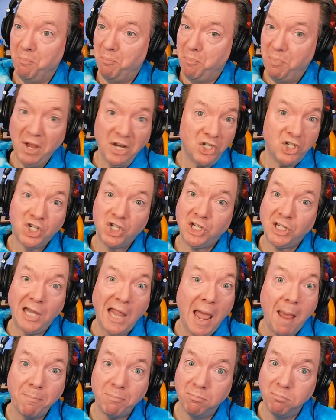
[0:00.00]
bitch
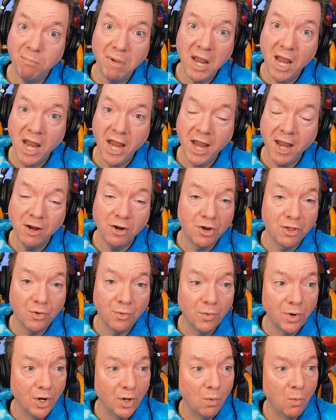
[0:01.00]
slapped me into the
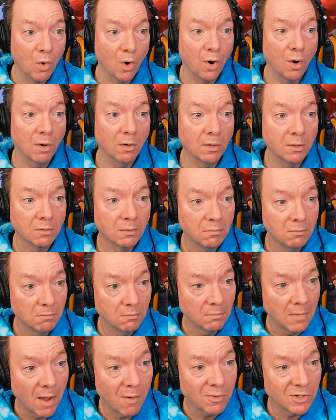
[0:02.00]
real world.
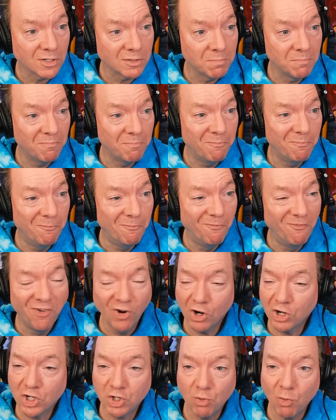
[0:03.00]
I was
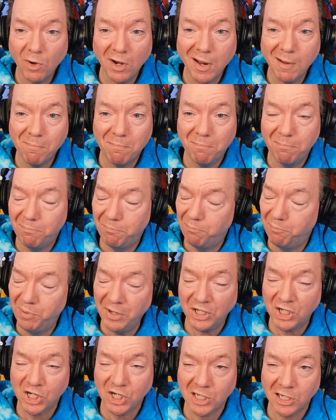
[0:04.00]
virtually
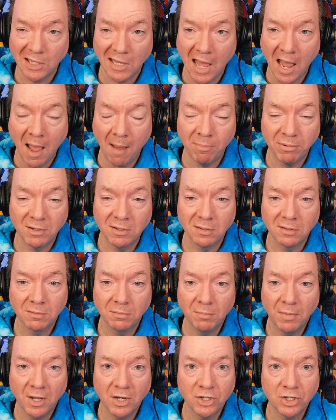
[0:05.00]
bitch slapped
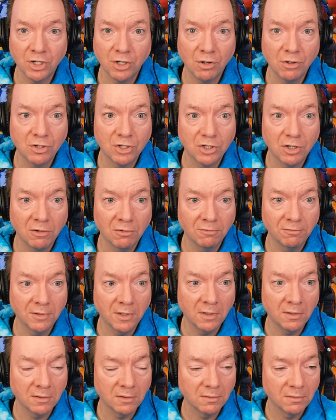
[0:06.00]
by Gerald
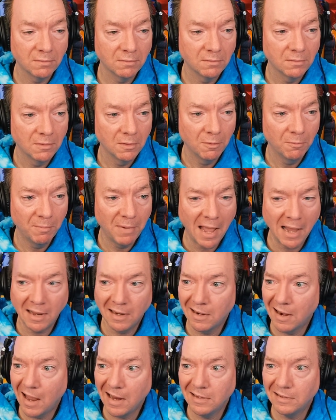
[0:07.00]
Schoenfeld back
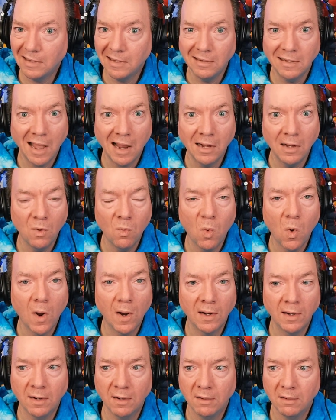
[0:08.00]
in
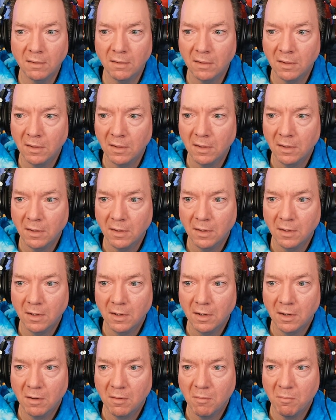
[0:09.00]
1991
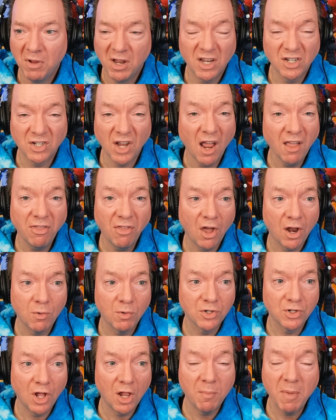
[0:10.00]
because I thought it
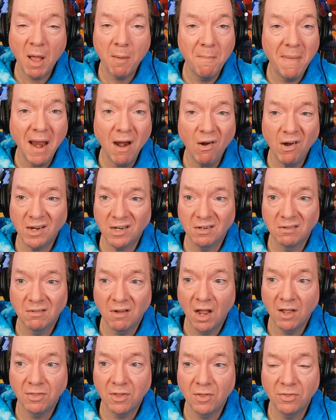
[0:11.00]
was all about merit.
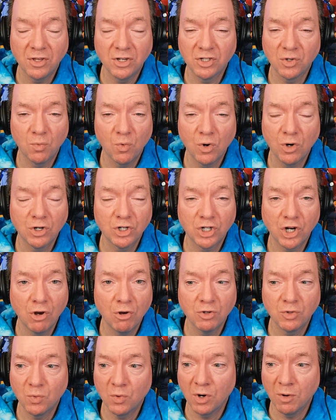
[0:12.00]
I thought these award
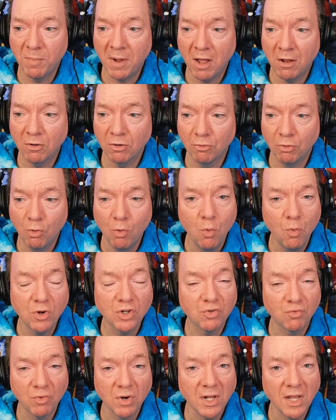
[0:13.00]
shows were about who
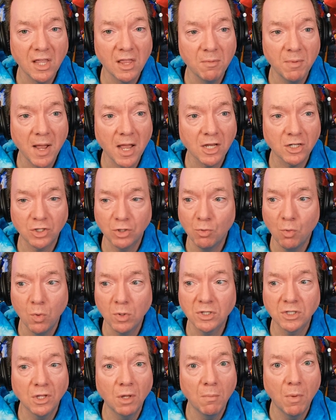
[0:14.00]
was really the best, who
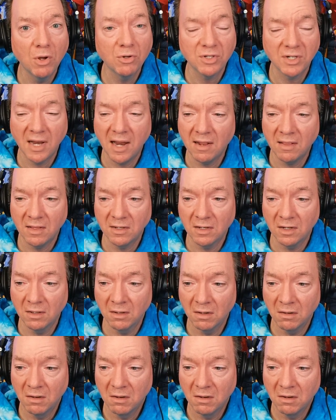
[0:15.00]
was the most talented.